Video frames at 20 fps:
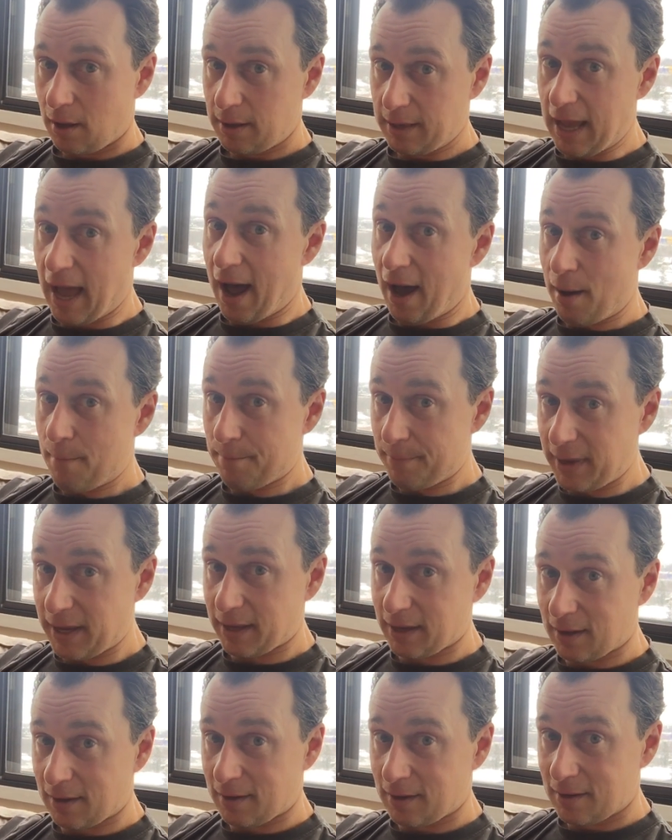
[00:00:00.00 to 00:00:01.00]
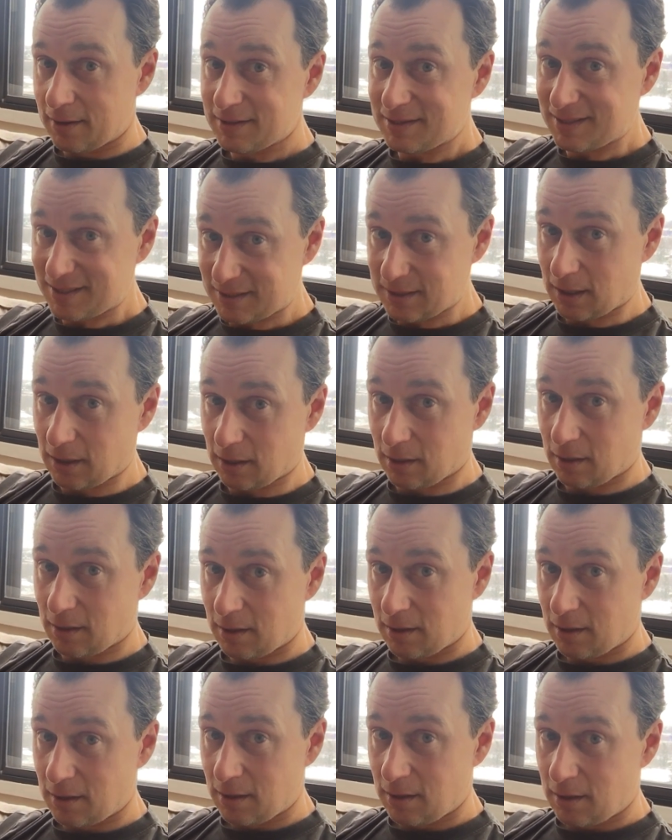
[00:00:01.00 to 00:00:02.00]
Yeah, me, still,
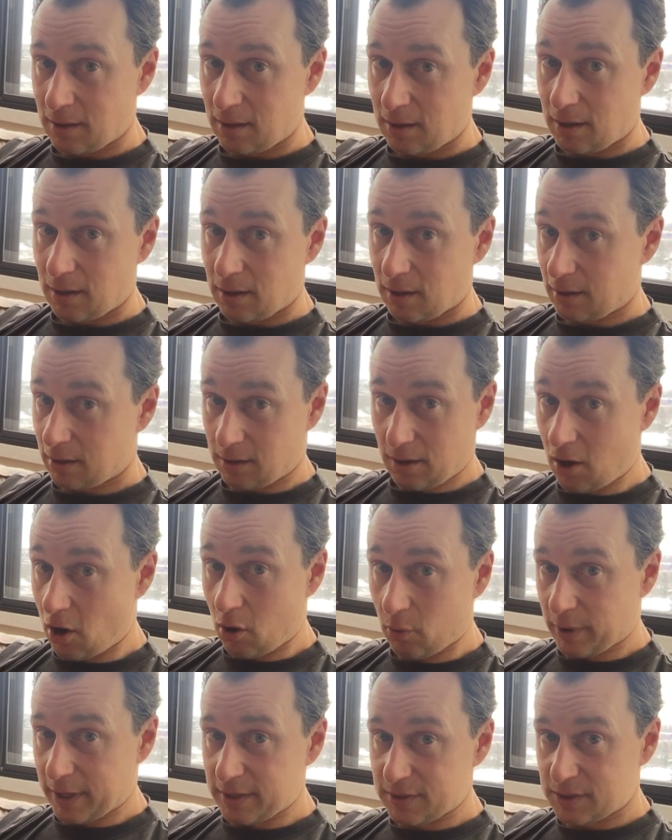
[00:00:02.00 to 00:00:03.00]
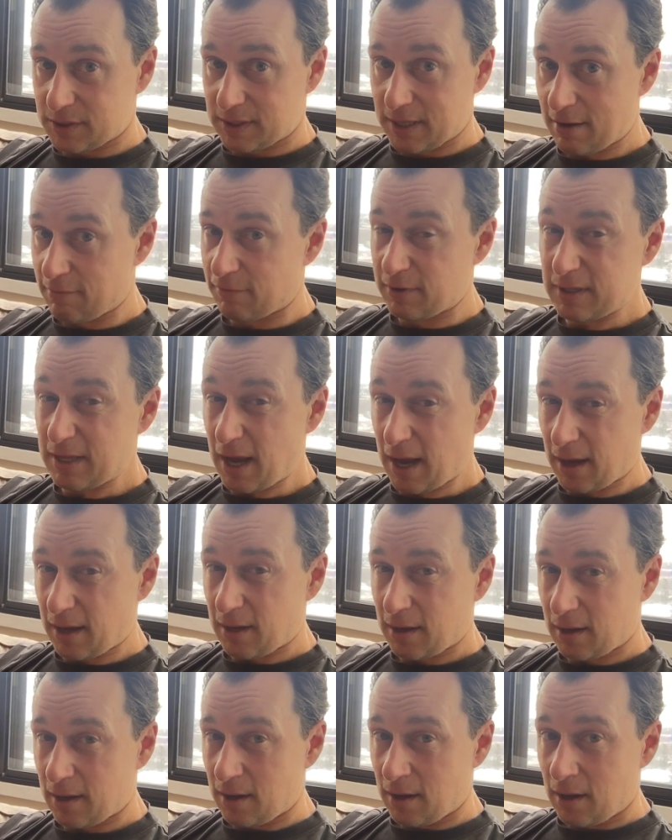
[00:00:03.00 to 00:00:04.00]
always, every day.
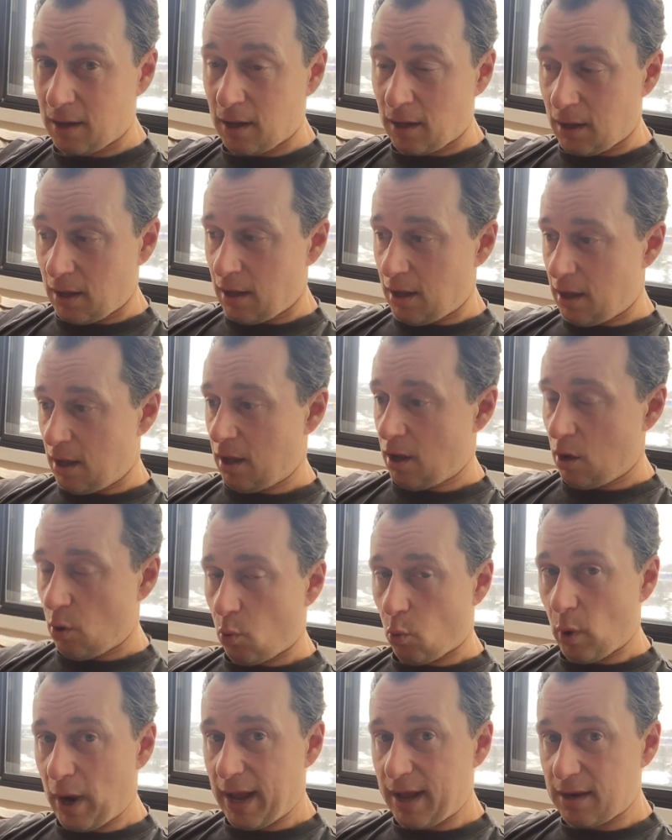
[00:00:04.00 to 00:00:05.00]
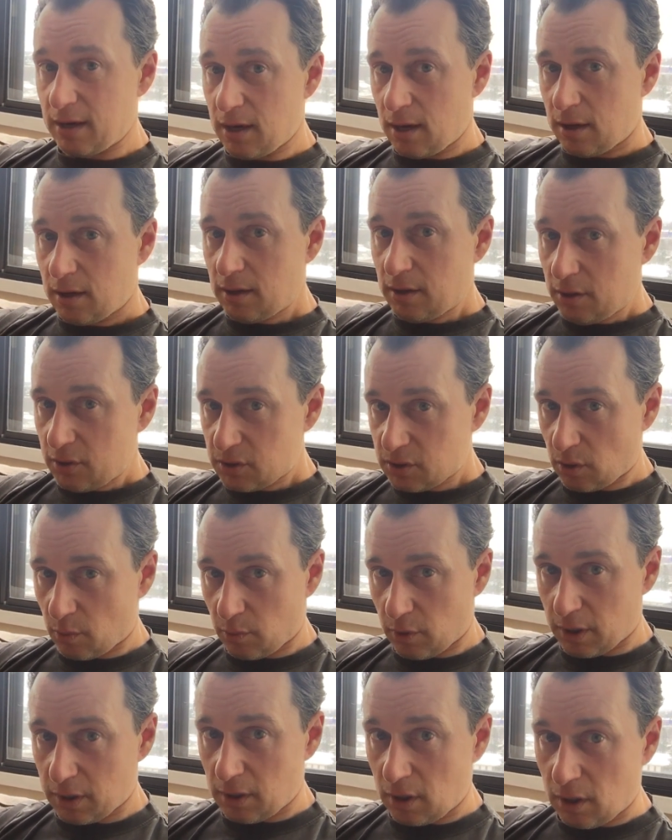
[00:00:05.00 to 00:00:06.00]
When
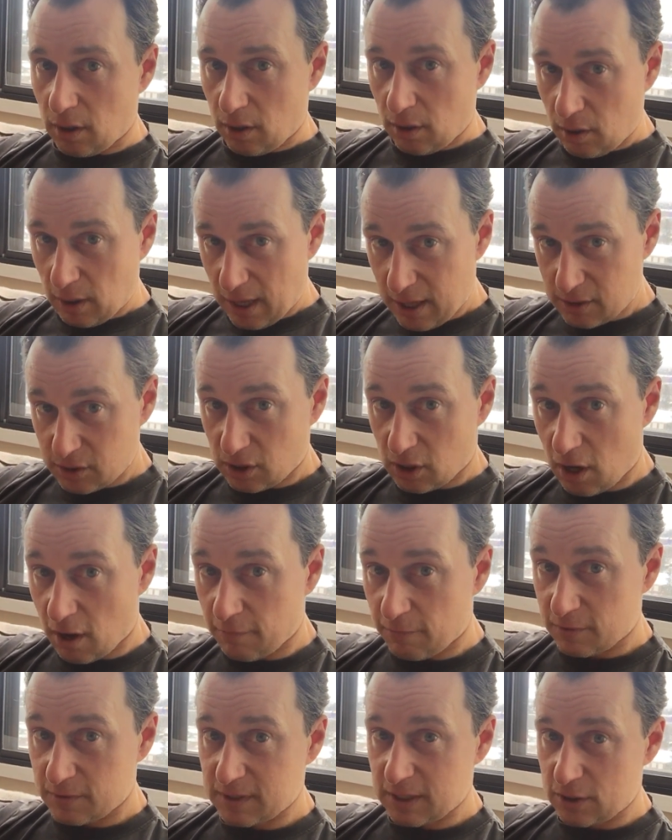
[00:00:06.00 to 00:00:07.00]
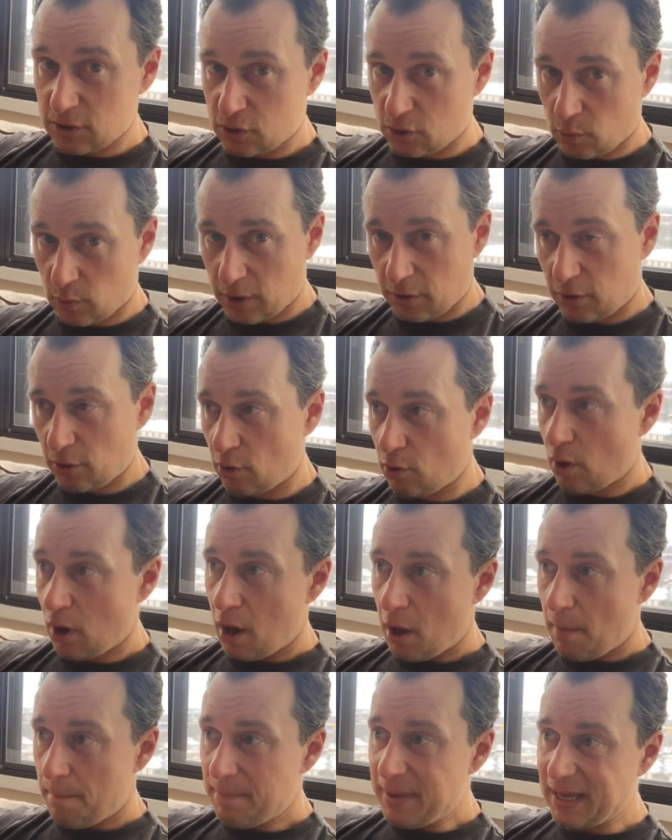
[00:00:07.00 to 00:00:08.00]
someone has a conversation with you,
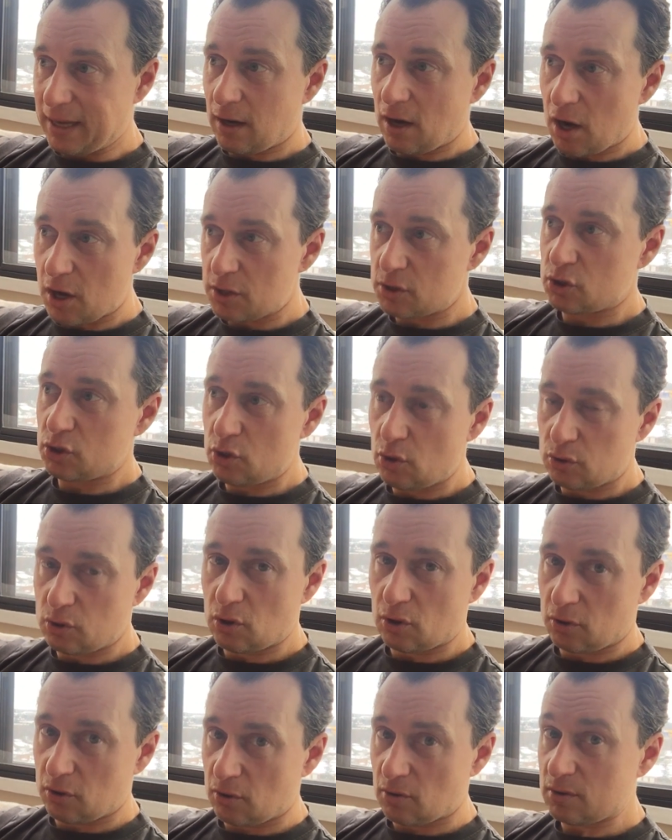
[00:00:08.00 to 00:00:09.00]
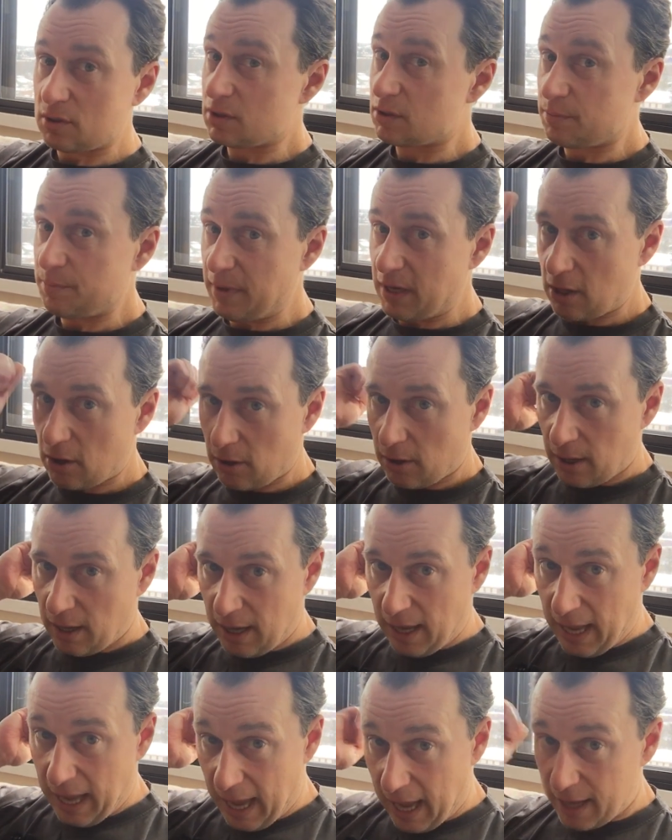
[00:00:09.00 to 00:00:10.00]
because you took your spear
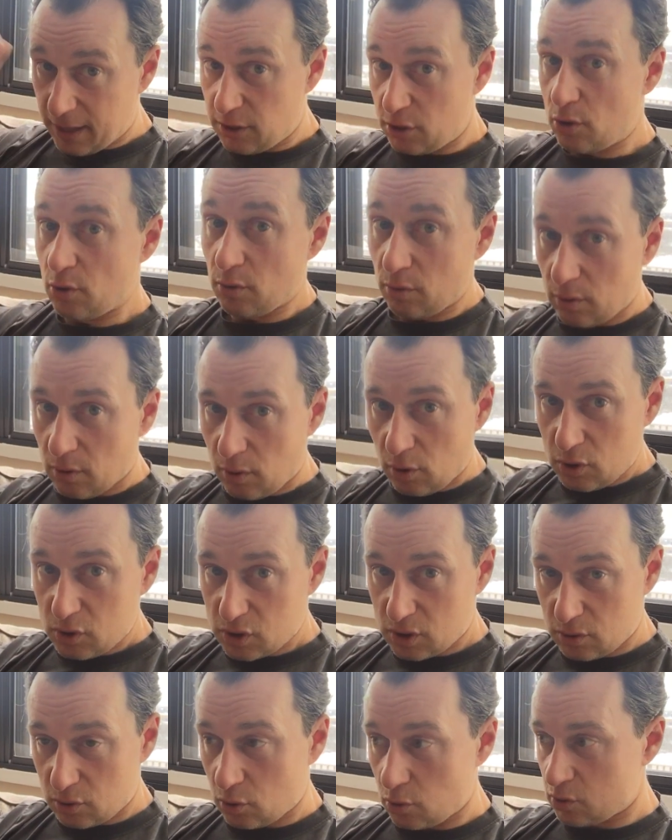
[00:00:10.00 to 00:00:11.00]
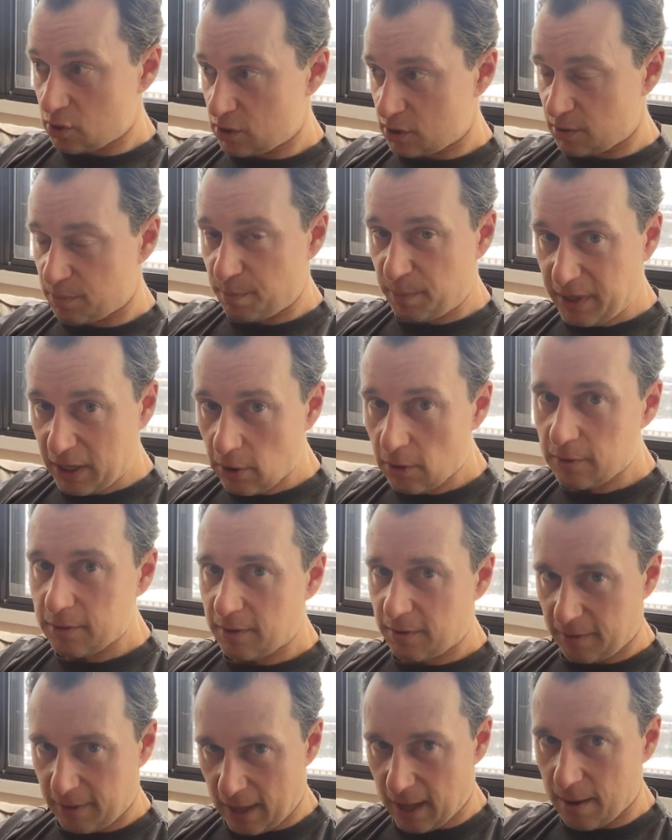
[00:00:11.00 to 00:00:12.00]
and you speared
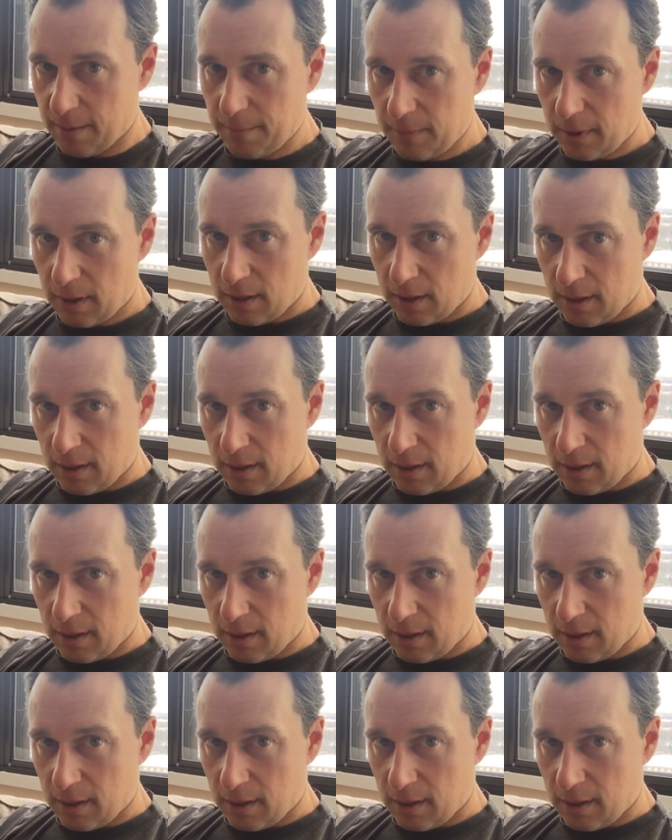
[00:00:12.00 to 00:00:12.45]
them,